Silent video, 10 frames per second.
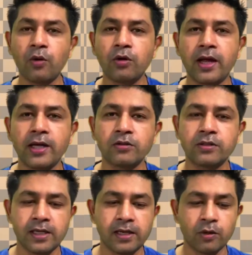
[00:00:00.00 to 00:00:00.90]
would like to
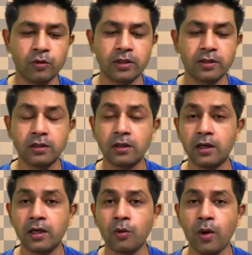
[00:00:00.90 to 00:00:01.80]
tell you
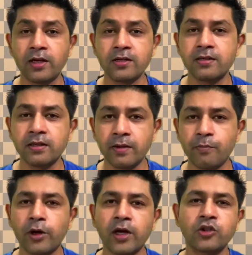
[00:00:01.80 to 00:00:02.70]
that what is
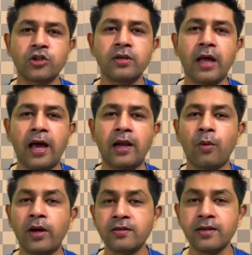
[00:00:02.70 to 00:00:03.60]
reproduction and
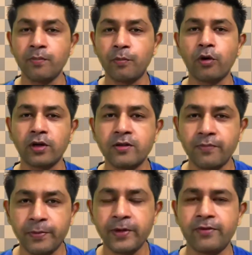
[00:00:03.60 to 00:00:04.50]
what is the importance
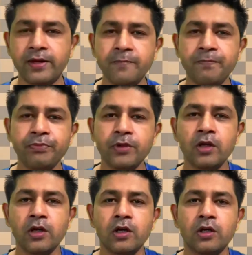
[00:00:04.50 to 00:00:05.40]
briefly.
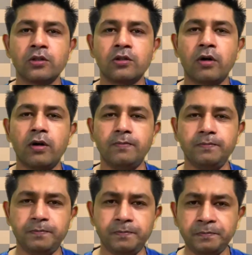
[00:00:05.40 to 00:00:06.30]
So
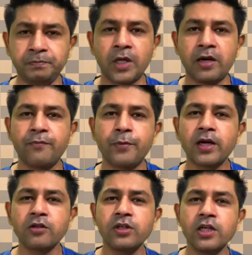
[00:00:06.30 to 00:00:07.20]

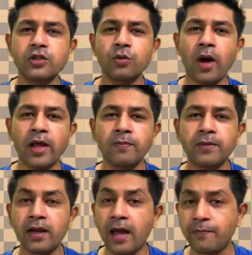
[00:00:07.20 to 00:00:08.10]
reproduction is one of the
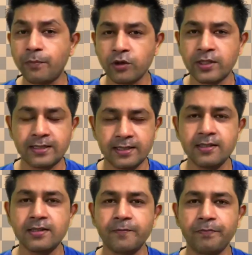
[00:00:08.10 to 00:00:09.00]
life
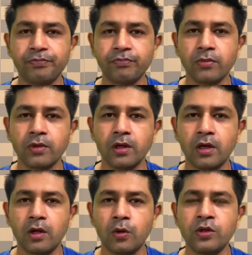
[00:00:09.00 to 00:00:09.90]
processes
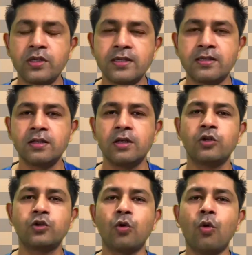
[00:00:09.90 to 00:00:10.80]
which is
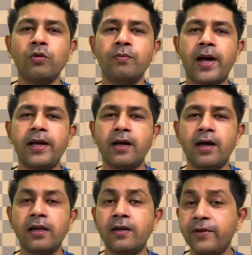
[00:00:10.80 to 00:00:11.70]
shown by the
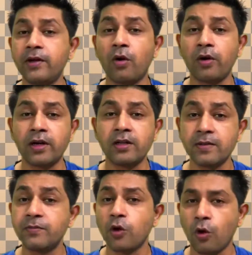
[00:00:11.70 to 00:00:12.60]
living
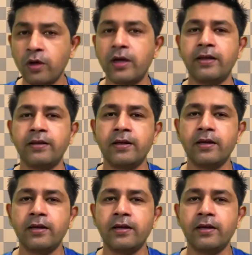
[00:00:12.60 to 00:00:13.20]
organisms only.